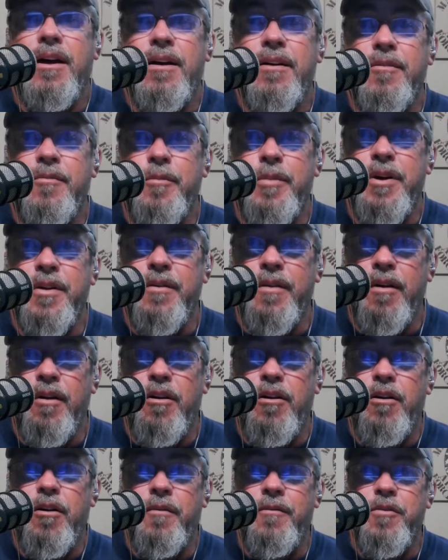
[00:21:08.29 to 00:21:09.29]
who've been
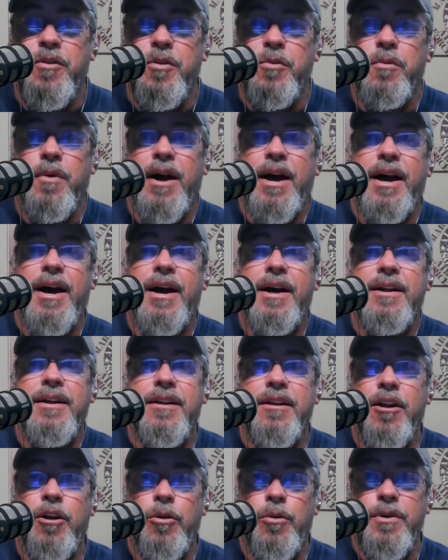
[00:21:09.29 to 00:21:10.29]
along for the ride
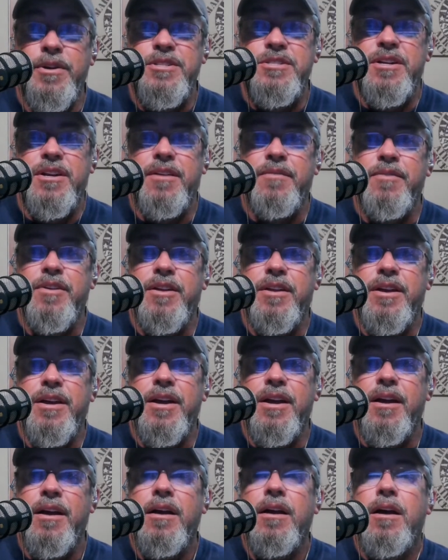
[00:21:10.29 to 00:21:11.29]
and know us and
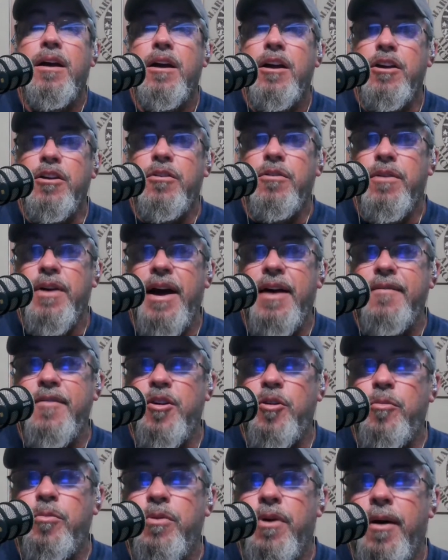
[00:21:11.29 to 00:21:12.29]
everything, you'll have
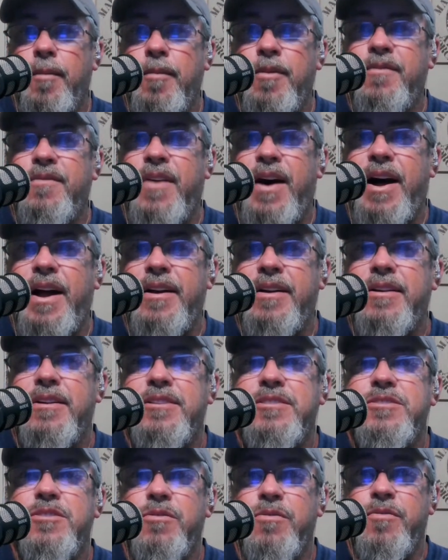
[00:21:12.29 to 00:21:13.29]
no problem finding
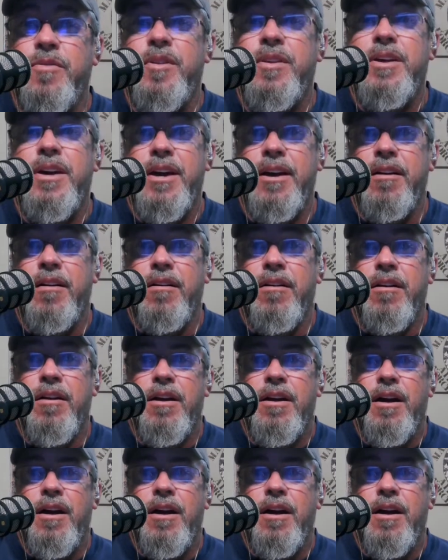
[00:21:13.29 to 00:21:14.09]
this over there.